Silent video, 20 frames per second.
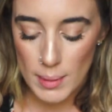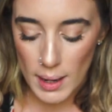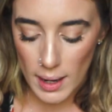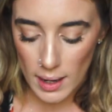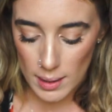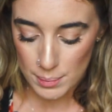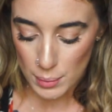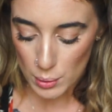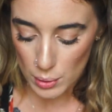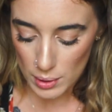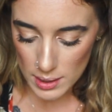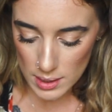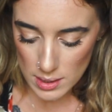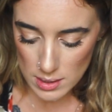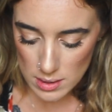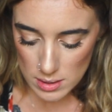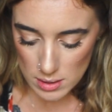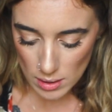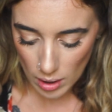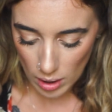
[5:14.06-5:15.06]
bad
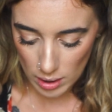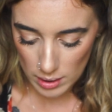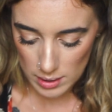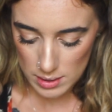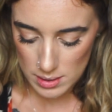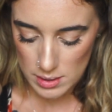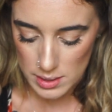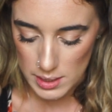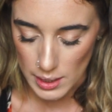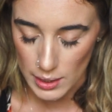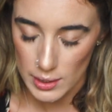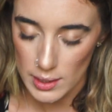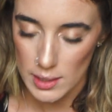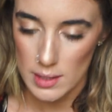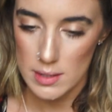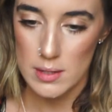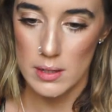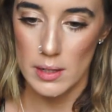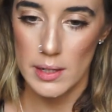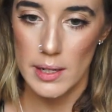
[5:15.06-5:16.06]
boys are
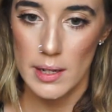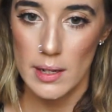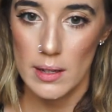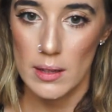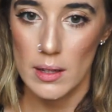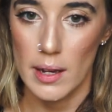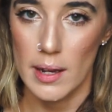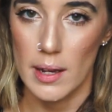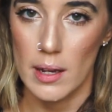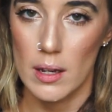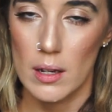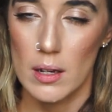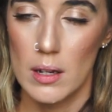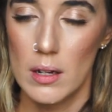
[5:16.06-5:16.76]
seriously like